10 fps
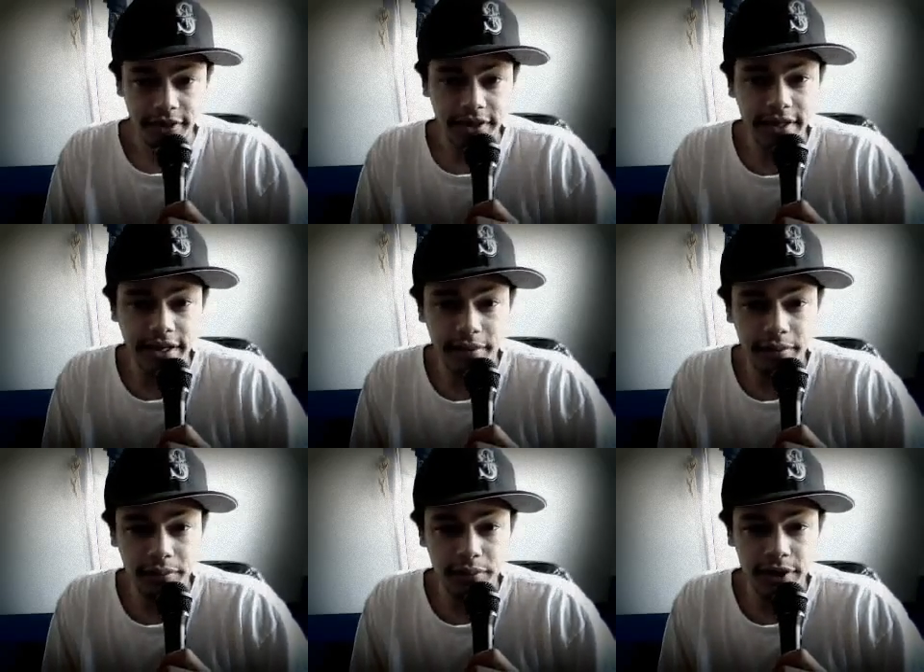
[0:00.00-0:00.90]

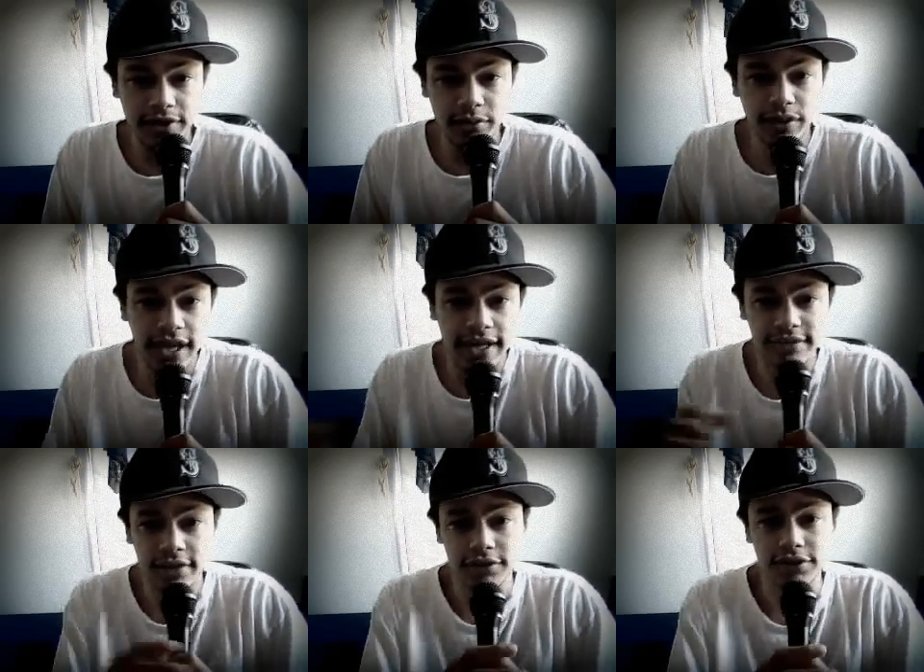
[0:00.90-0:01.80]
Now, we have to
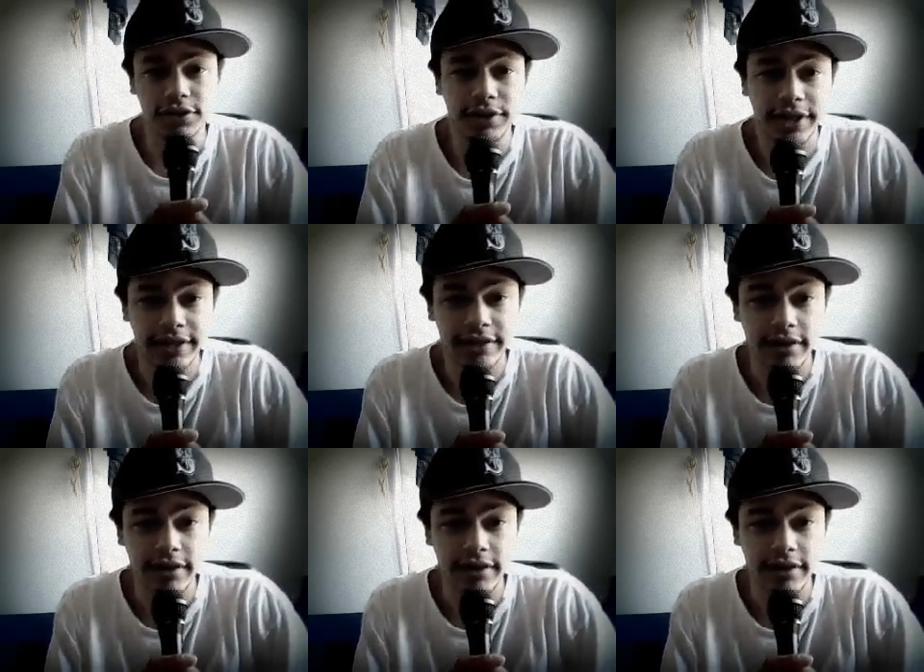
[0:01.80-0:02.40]
realize also that